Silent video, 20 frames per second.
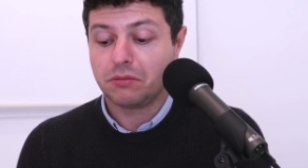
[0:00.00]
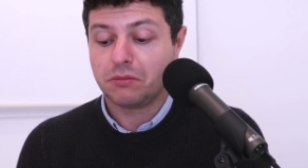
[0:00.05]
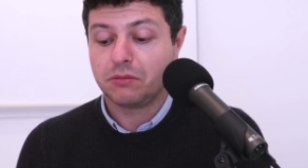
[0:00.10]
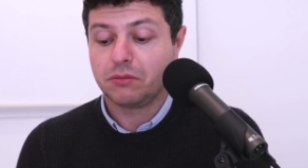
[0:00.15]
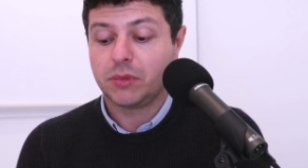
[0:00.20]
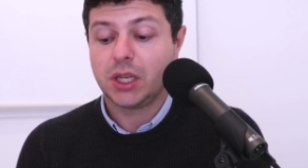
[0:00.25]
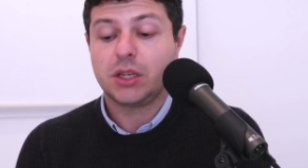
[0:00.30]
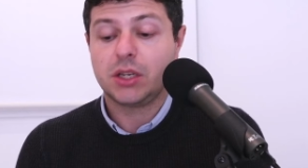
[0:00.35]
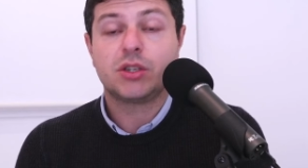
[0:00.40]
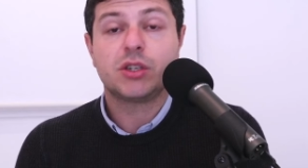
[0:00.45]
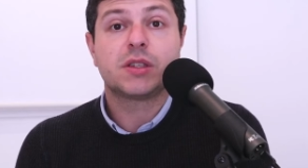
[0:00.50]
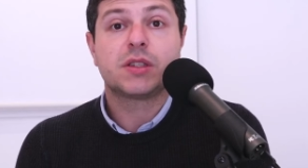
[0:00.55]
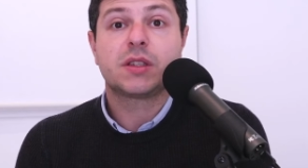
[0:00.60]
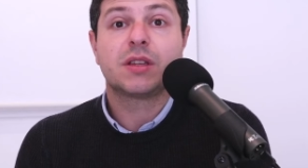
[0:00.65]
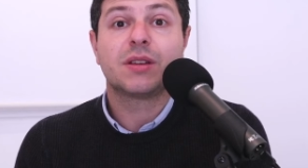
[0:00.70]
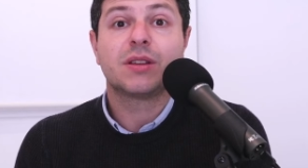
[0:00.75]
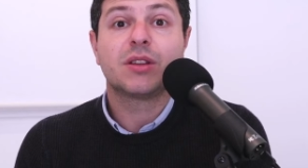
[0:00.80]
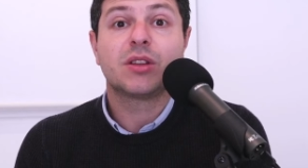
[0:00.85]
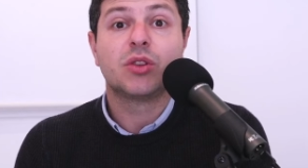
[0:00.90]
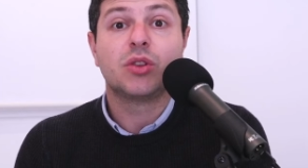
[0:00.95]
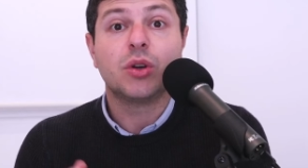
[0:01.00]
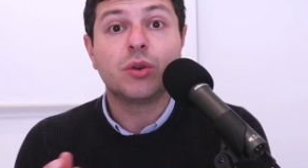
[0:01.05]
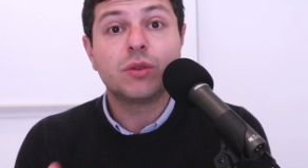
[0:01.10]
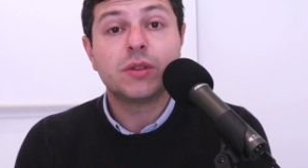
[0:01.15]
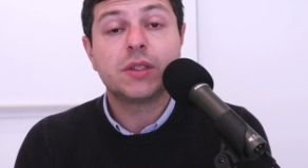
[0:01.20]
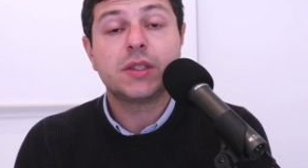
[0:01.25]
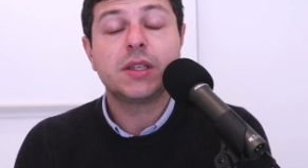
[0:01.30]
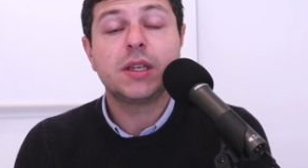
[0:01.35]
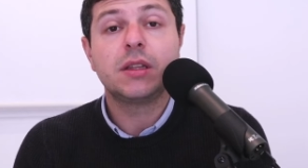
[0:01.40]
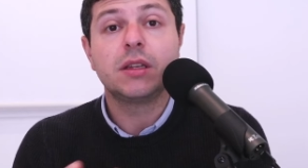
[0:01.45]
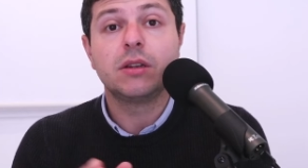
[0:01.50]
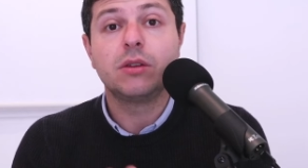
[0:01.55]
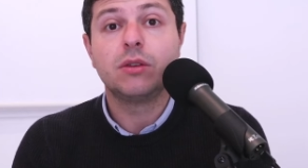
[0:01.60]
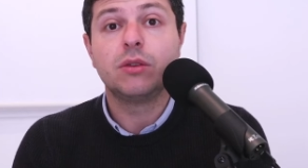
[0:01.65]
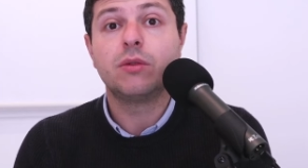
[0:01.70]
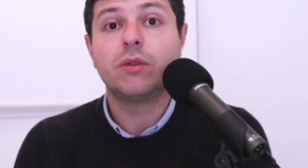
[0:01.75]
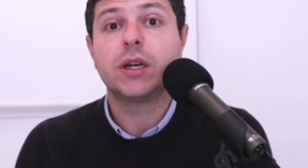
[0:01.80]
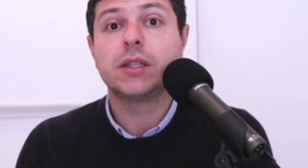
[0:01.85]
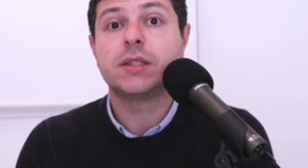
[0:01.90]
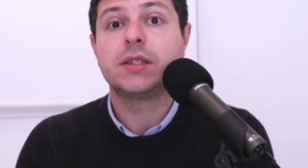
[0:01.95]
they just don't see the
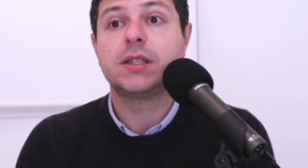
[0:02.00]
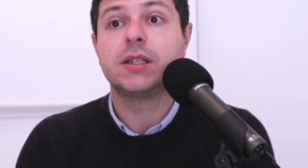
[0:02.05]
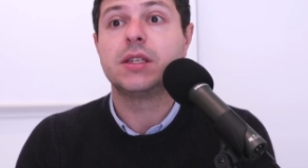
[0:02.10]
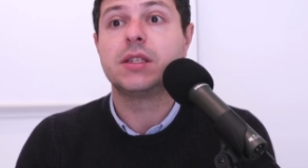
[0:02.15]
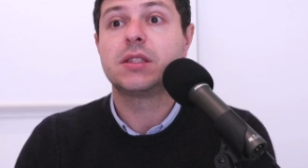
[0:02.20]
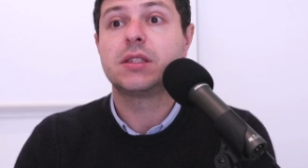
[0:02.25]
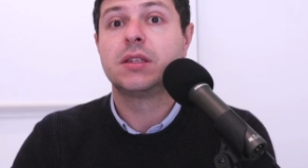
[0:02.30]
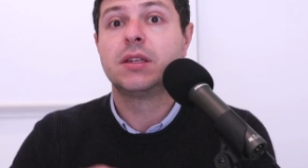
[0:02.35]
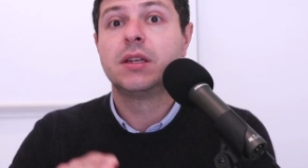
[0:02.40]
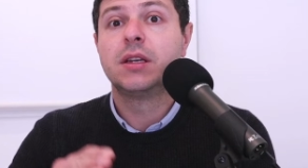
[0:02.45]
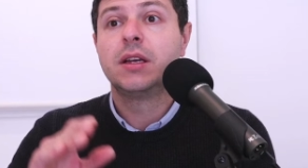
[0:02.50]
nuances